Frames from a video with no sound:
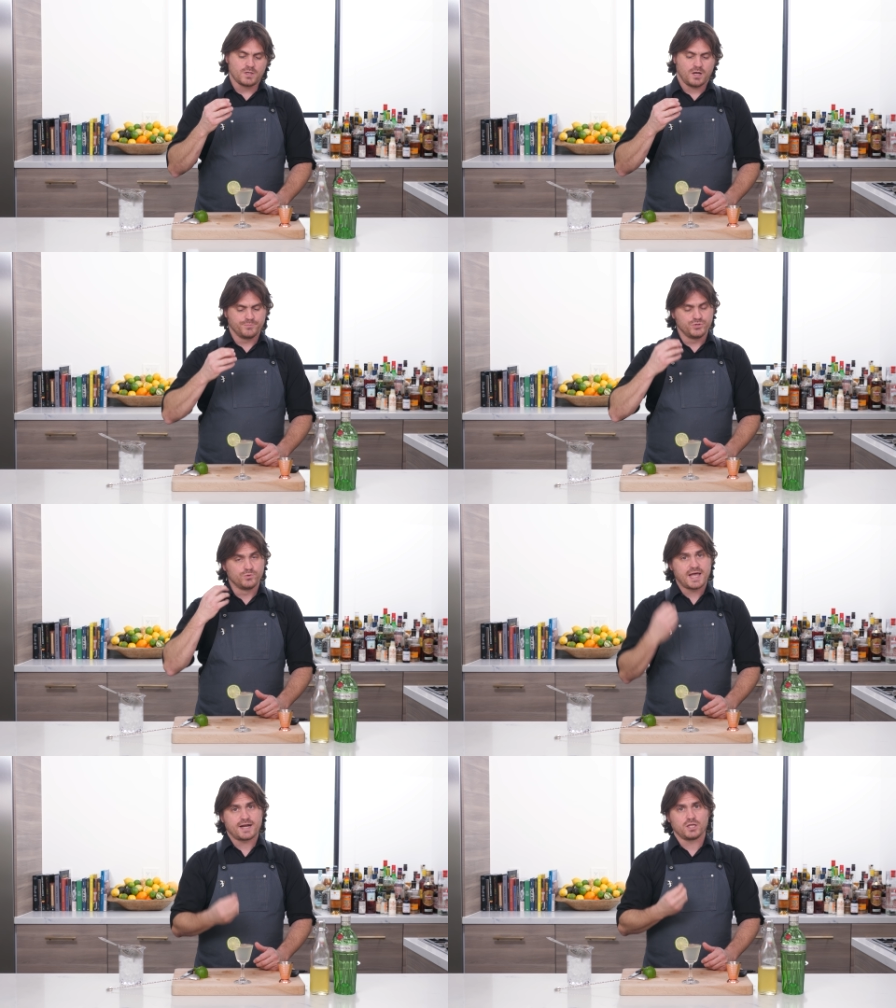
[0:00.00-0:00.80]
Um, you
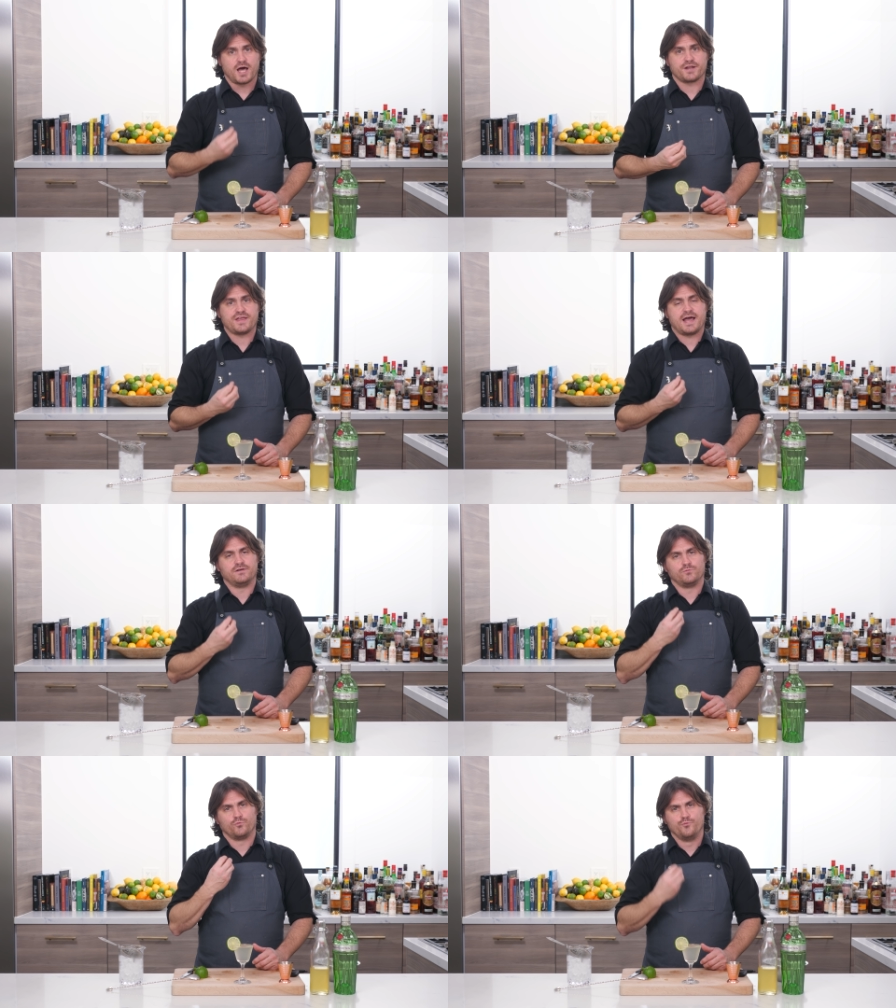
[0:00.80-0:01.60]
get a lot of
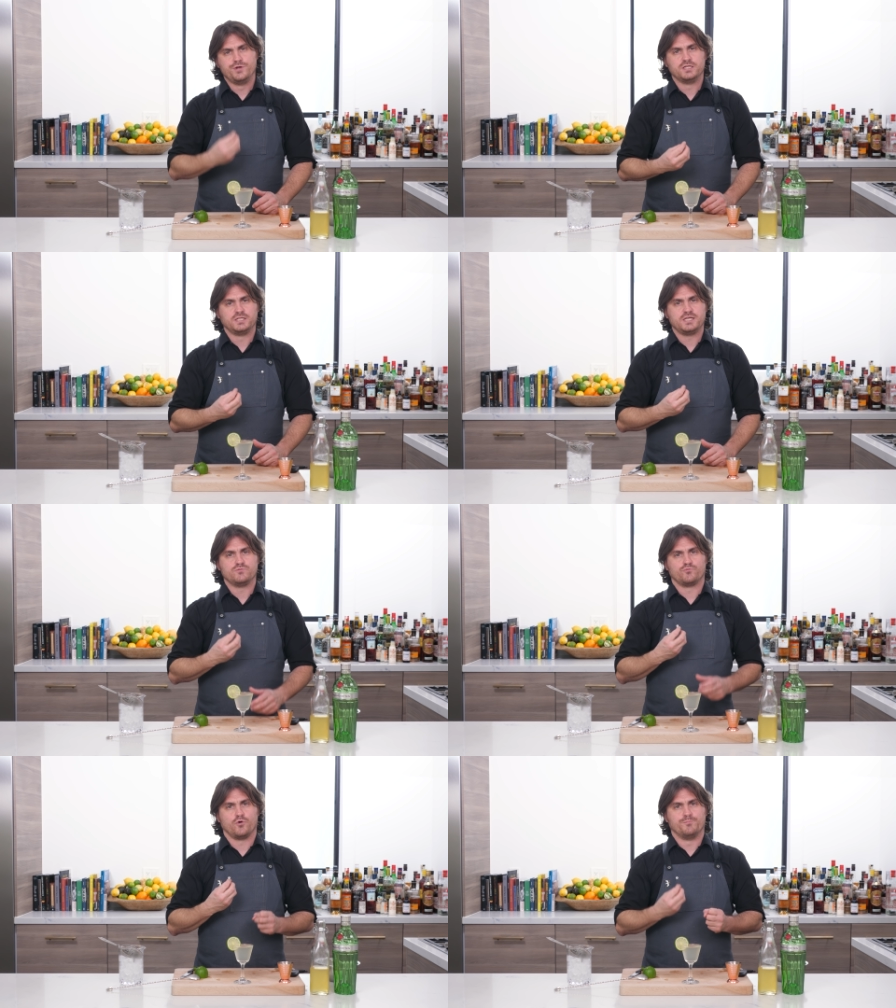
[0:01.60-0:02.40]
that really
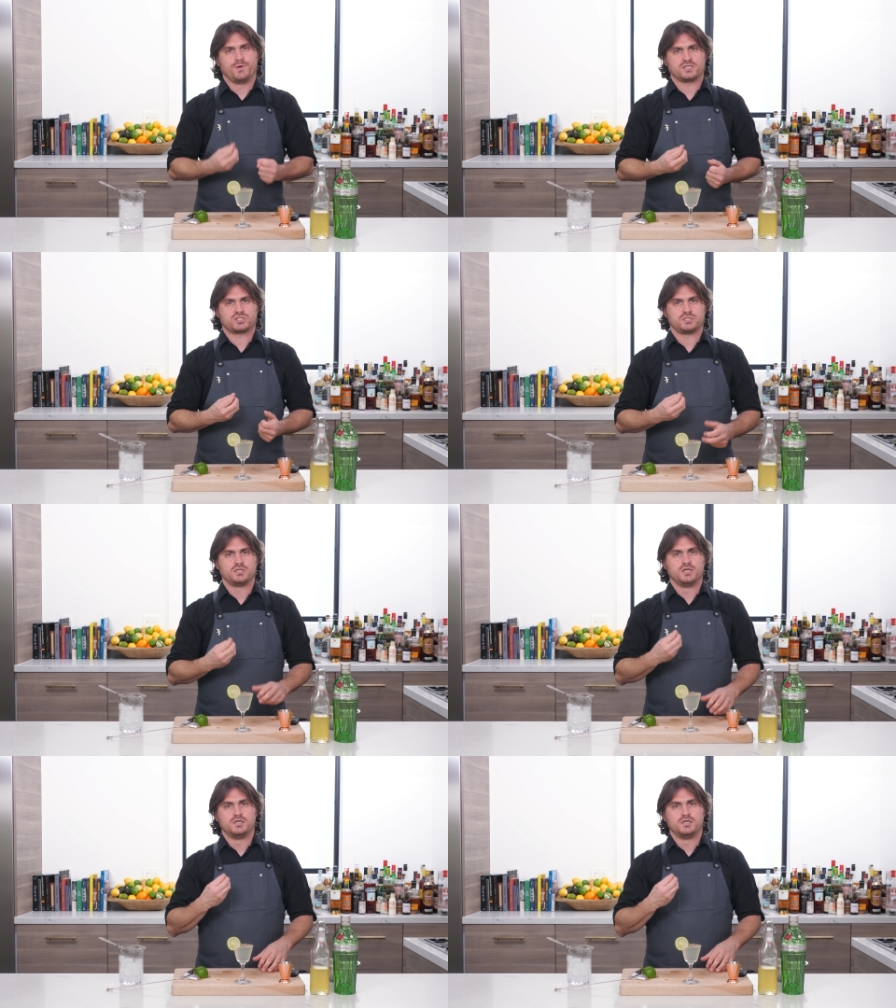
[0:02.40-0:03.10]
robust